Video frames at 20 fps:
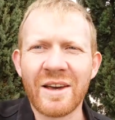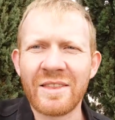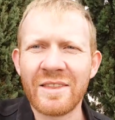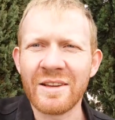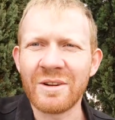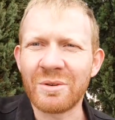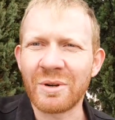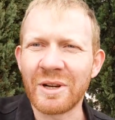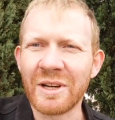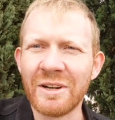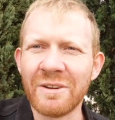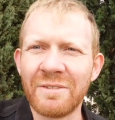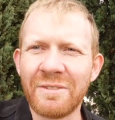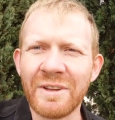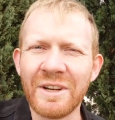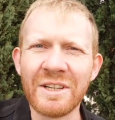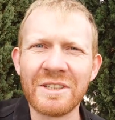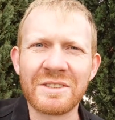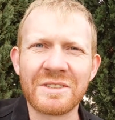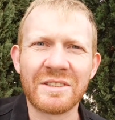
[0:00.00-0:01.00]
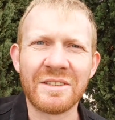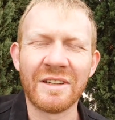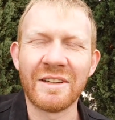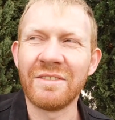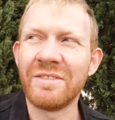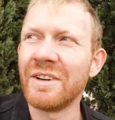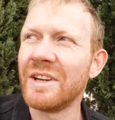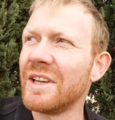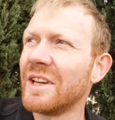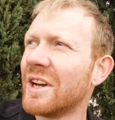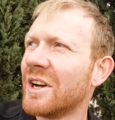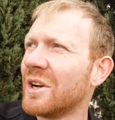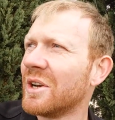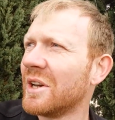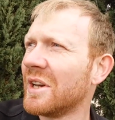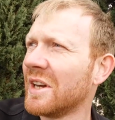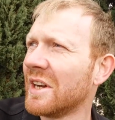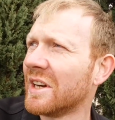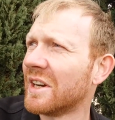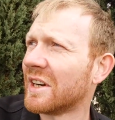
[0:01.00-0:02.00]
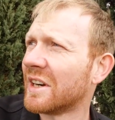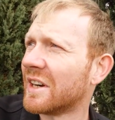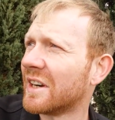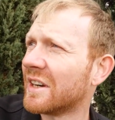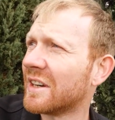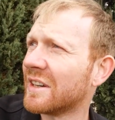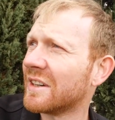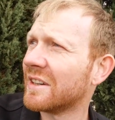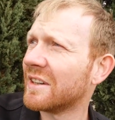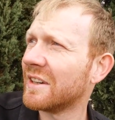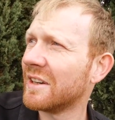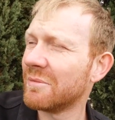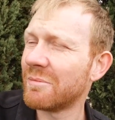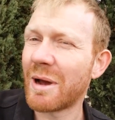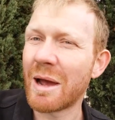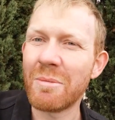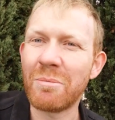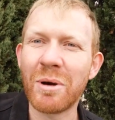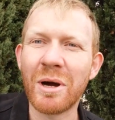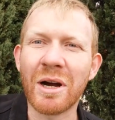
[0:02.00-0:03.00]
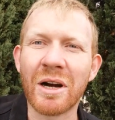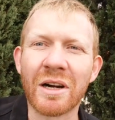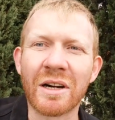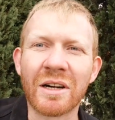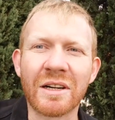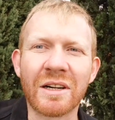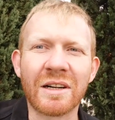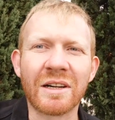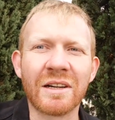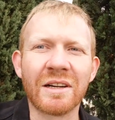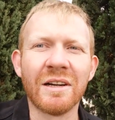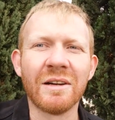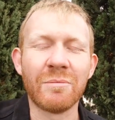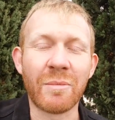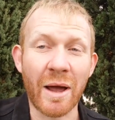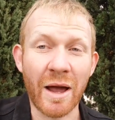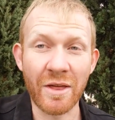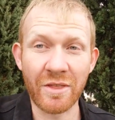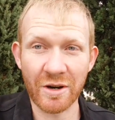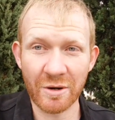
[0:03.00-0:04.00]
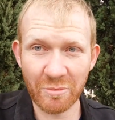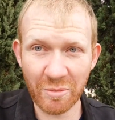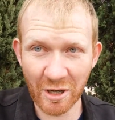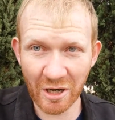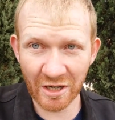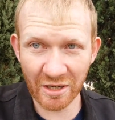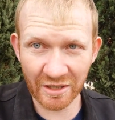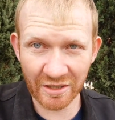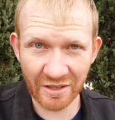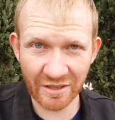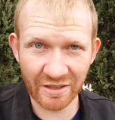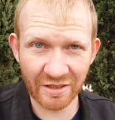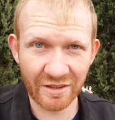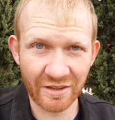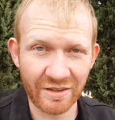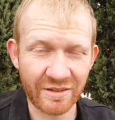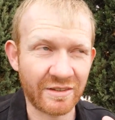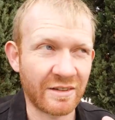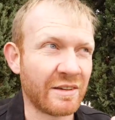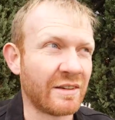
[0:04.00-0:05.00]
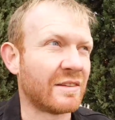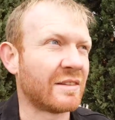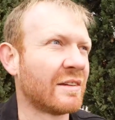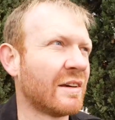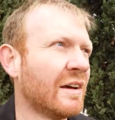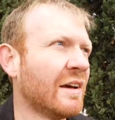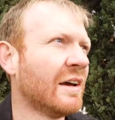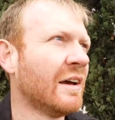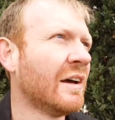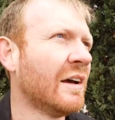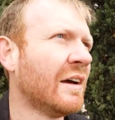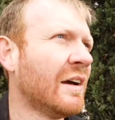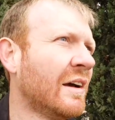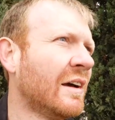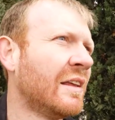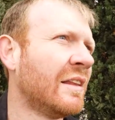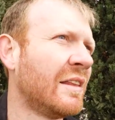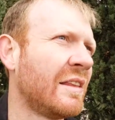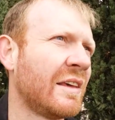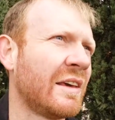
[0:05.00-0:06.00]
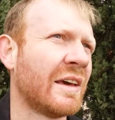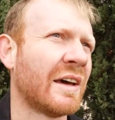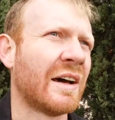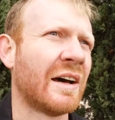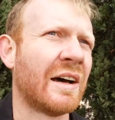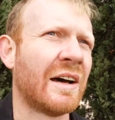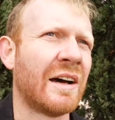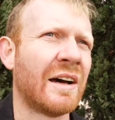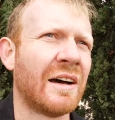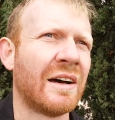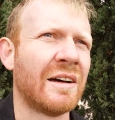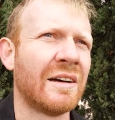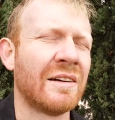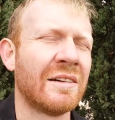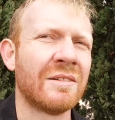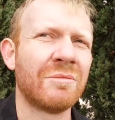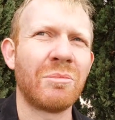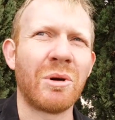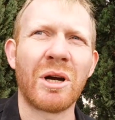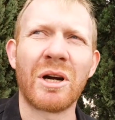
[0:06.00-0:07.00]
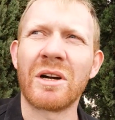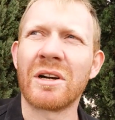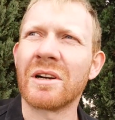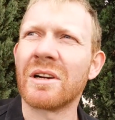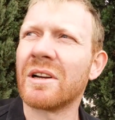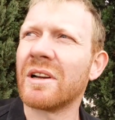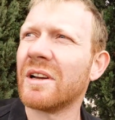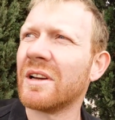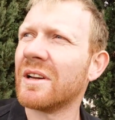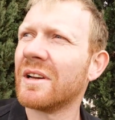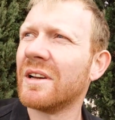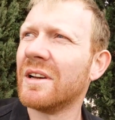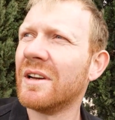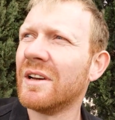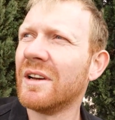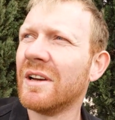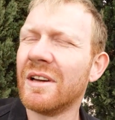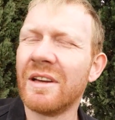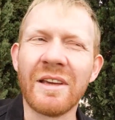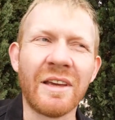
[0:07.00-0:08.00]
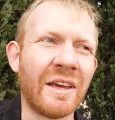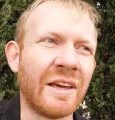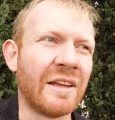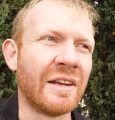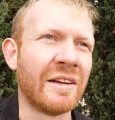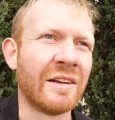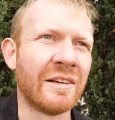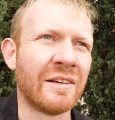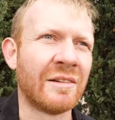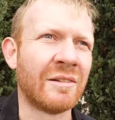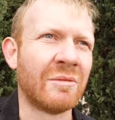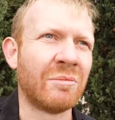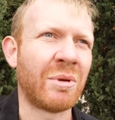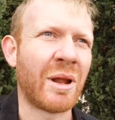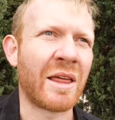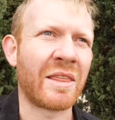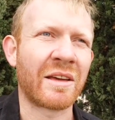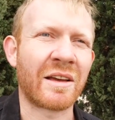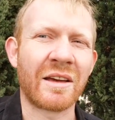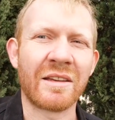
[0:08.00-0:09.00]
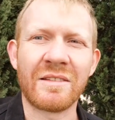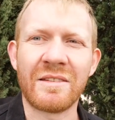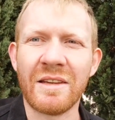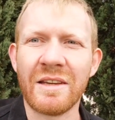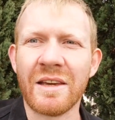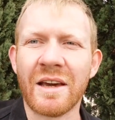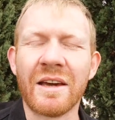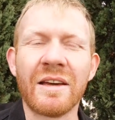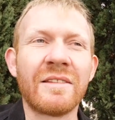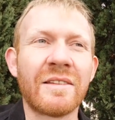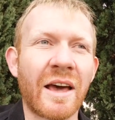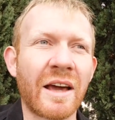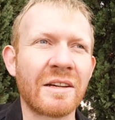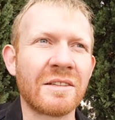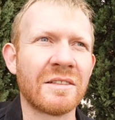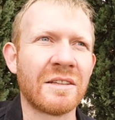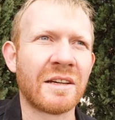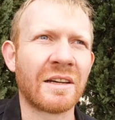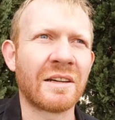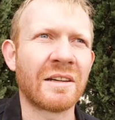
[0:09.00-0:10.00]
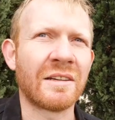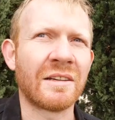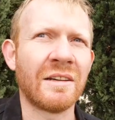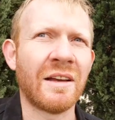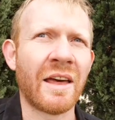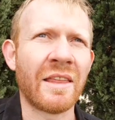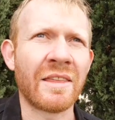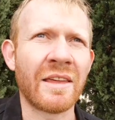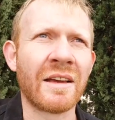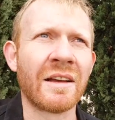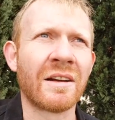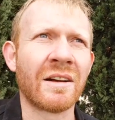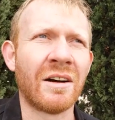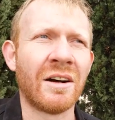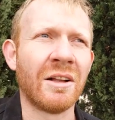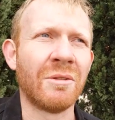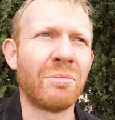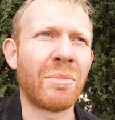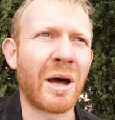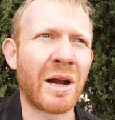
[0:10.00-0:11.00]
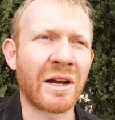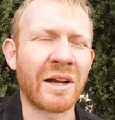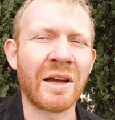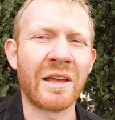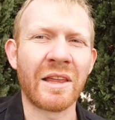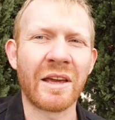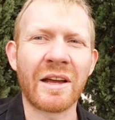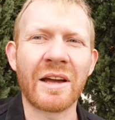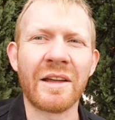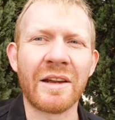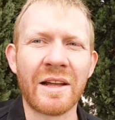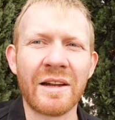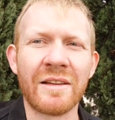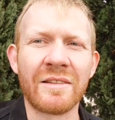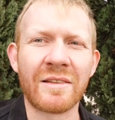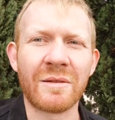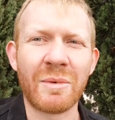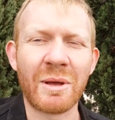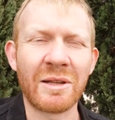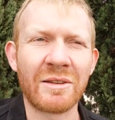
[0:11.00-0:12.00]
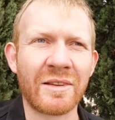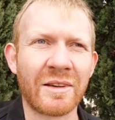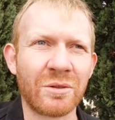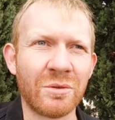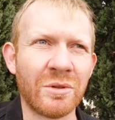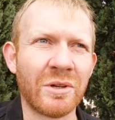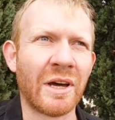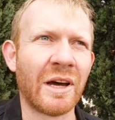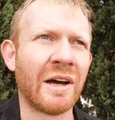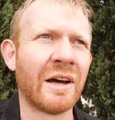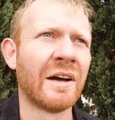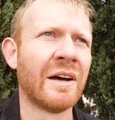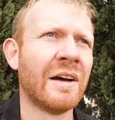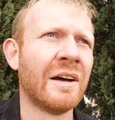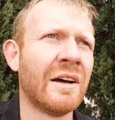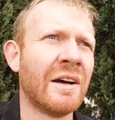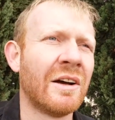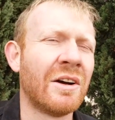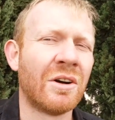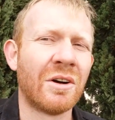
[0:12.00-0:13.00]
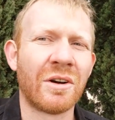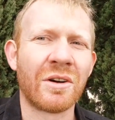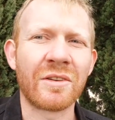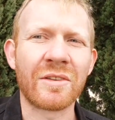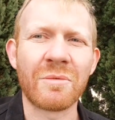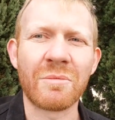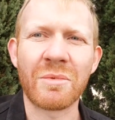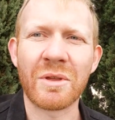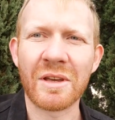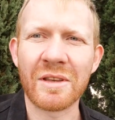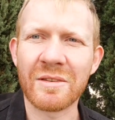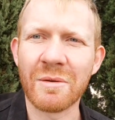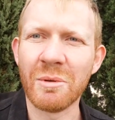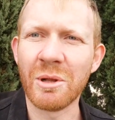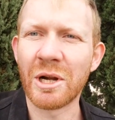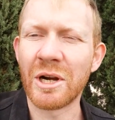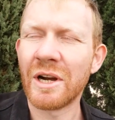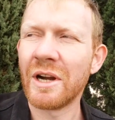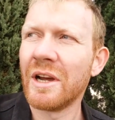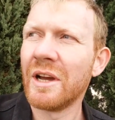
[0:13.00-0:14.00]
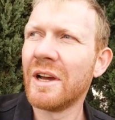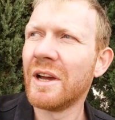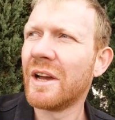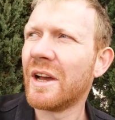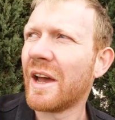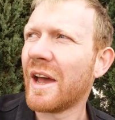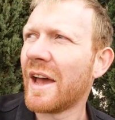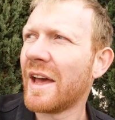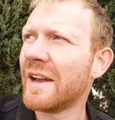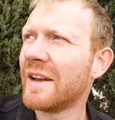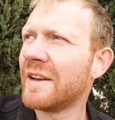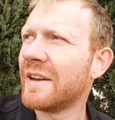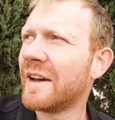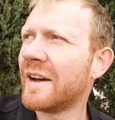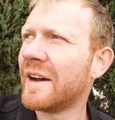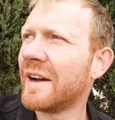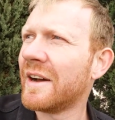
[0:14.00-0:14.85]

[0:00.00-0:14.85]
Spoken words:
I think we're gonna finish the video here in my park, my other park. This is the park in Plaza Castilla. It's actually, I think, called Parque de Canal Isabel II or something similar. And